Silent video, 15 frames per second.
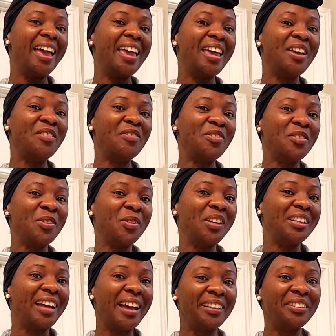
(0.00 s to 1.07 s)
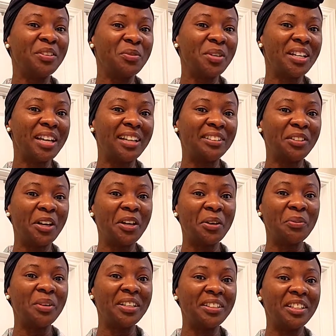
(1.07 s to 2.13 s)
If you like the way I
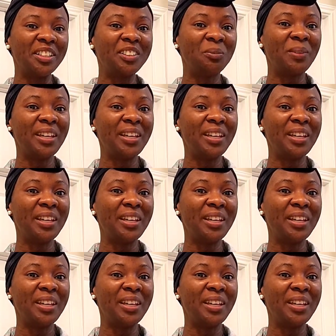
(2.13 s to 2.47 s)
decorate this